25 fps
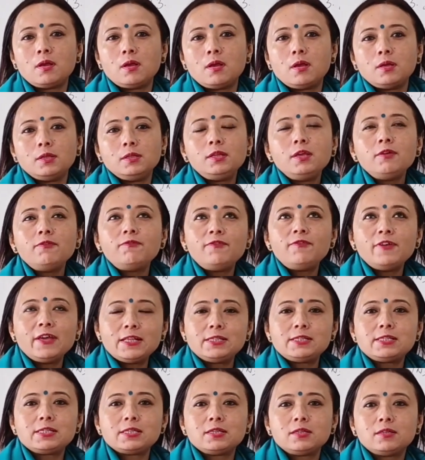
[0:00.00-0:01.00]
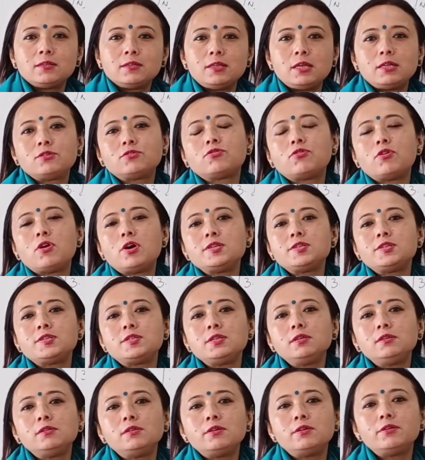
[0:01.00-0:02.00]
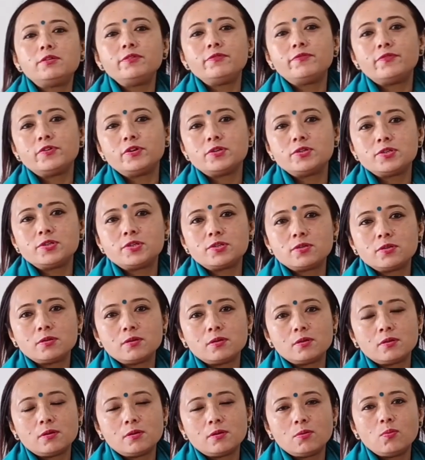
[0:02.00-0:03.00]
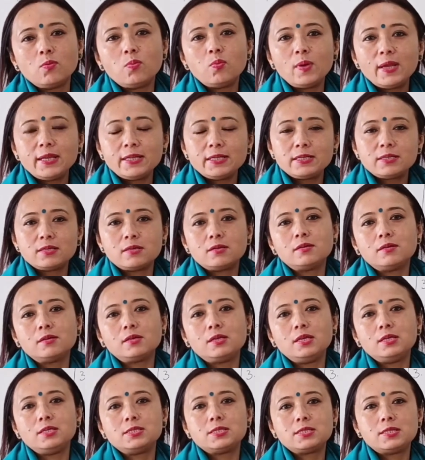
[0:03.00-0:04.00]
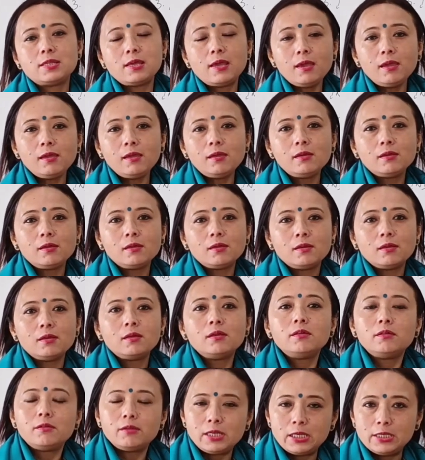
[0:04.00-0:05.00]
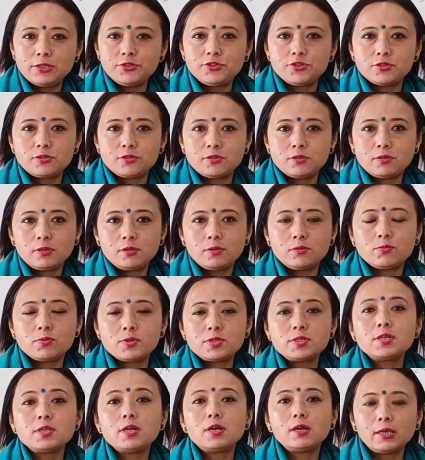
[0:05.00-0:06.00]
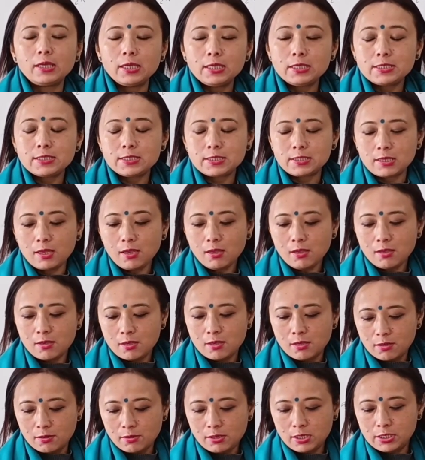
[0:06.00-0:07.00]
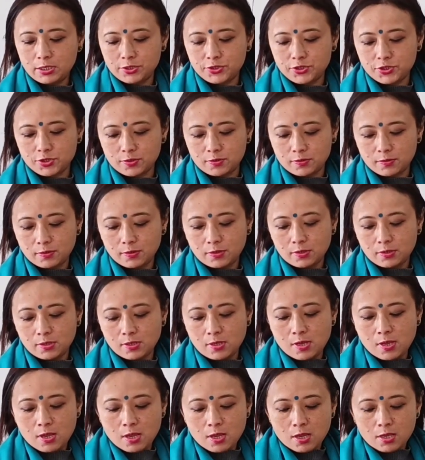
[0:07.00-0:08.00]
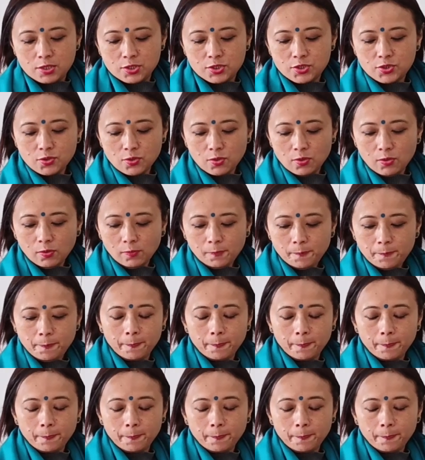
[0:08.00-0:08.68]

they felt that crossing the rivers went against their religion. It was against their religion. So,